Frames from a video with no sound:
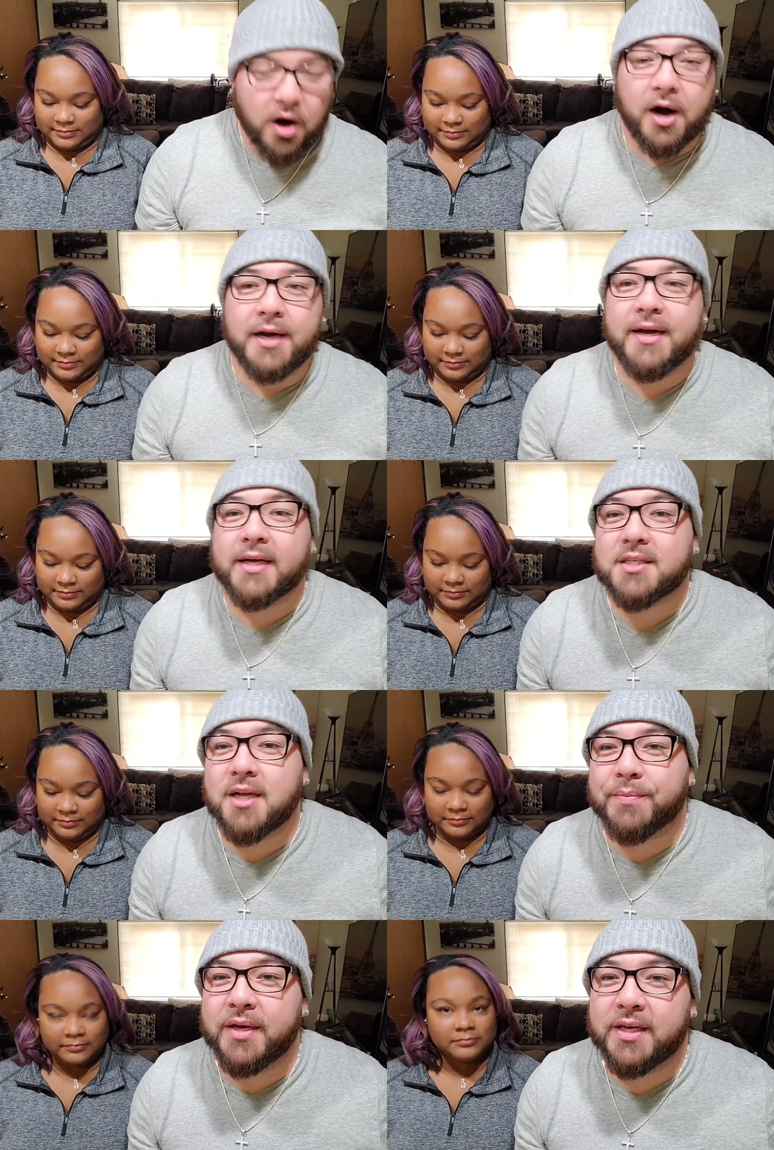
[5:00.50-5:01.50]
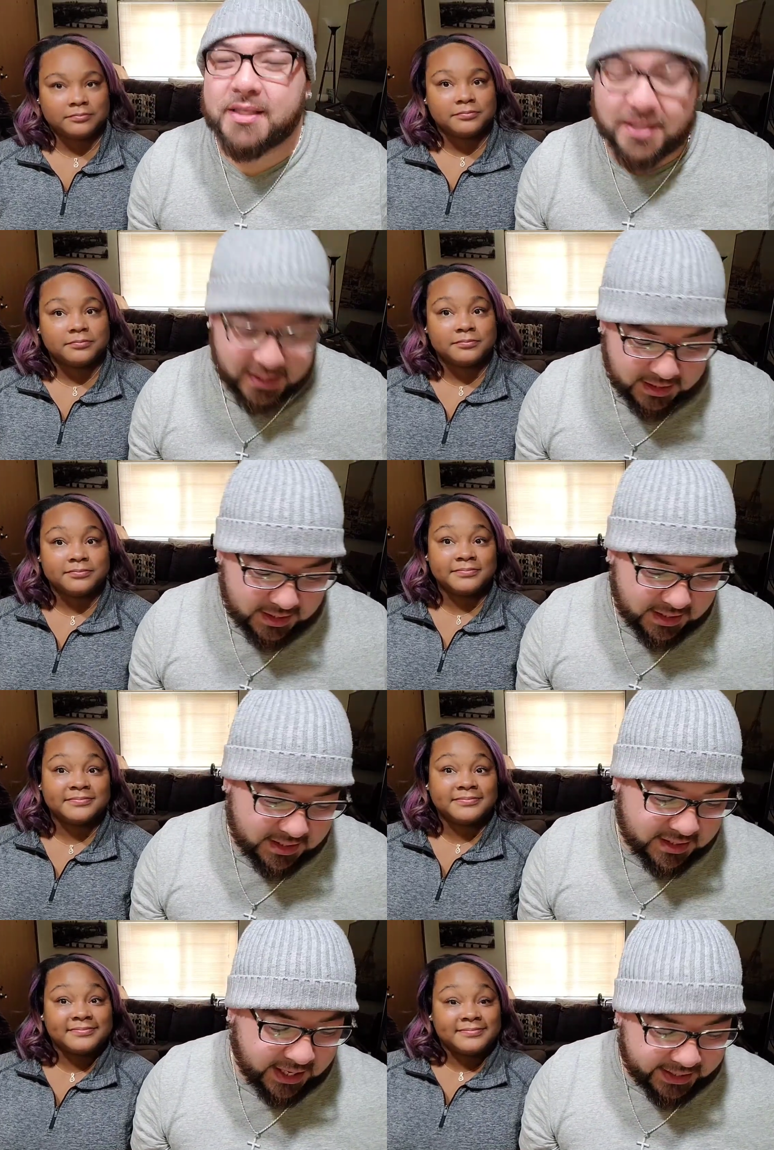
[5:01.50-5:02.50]
Speaker 1: All right, next up is the
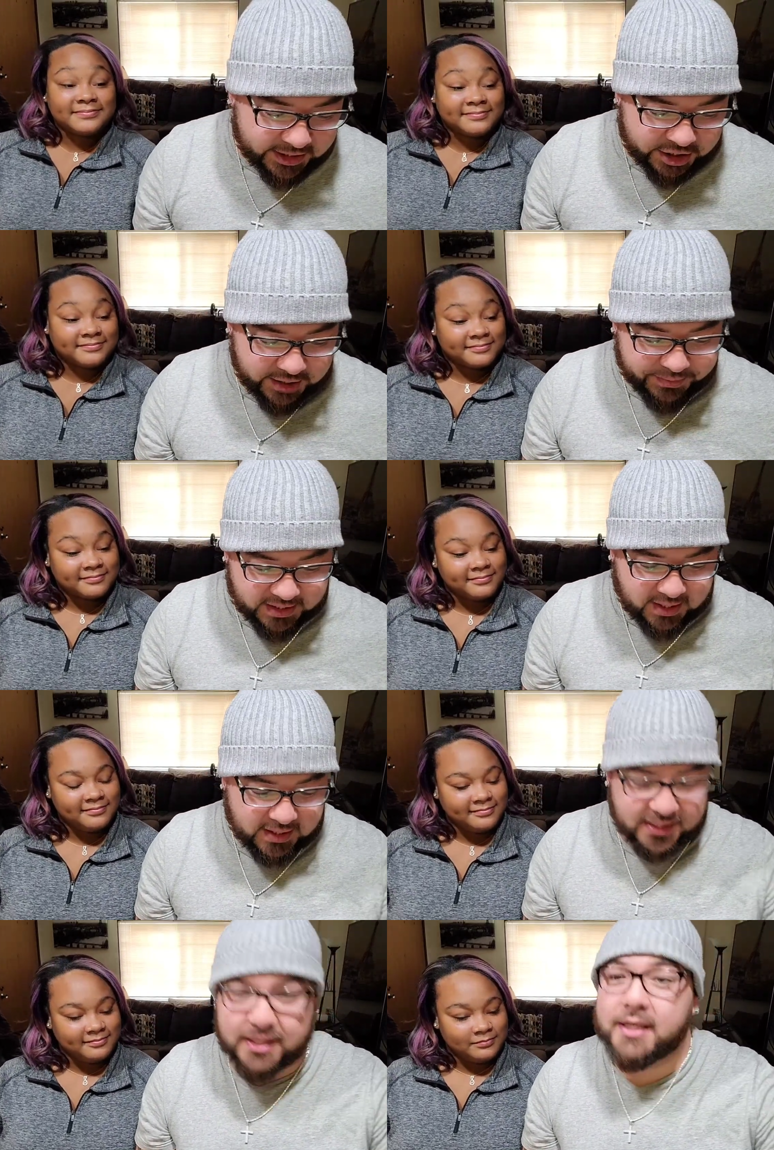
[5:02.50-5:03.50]
second cheapest on this